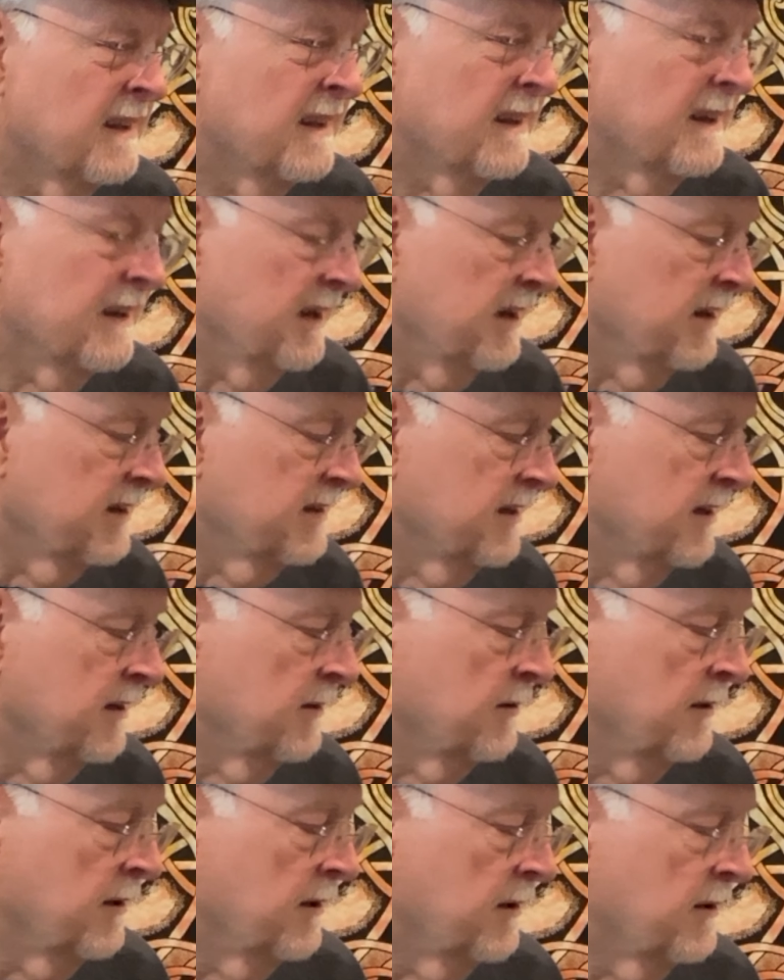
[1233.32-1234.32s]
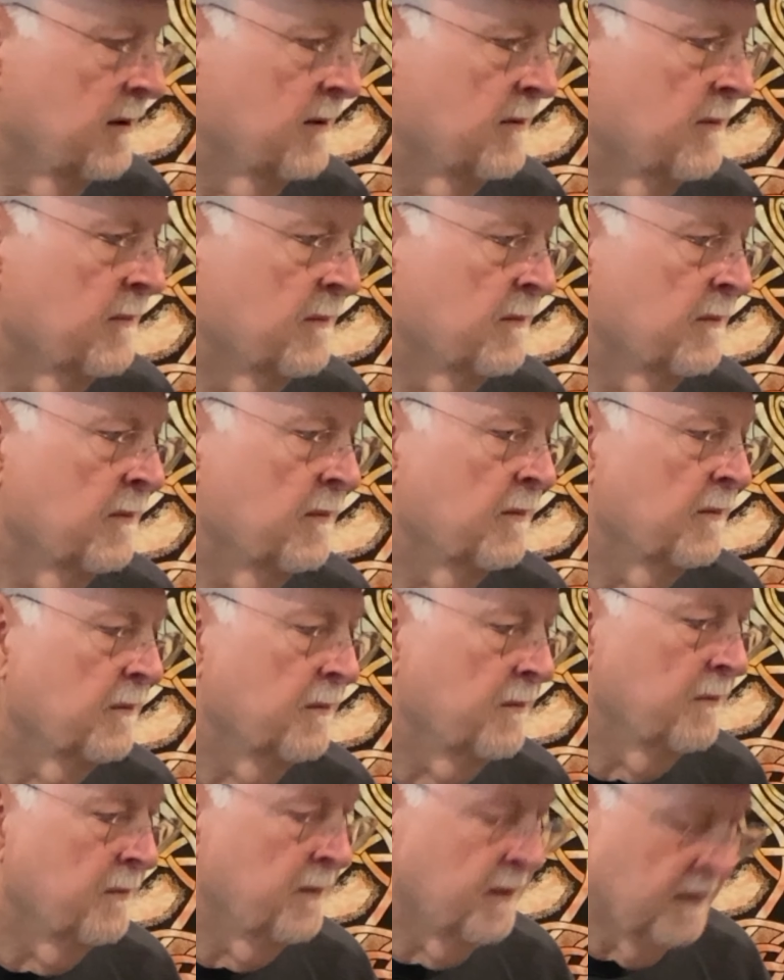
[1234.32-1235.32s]
Yeah, see the
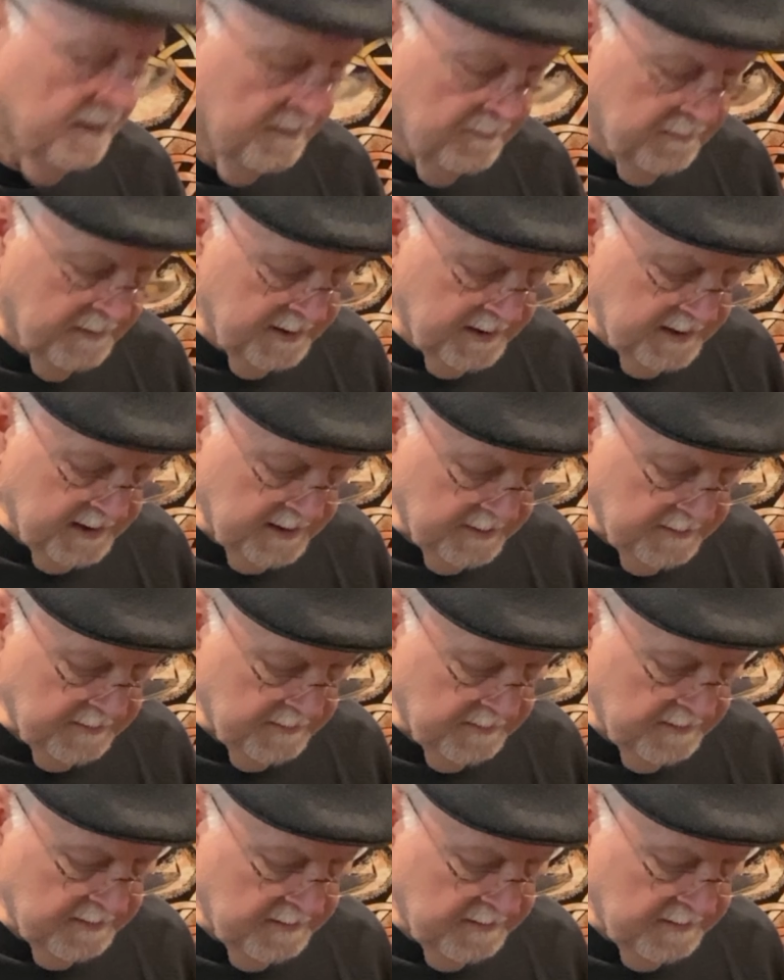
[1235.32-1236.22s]
one went down.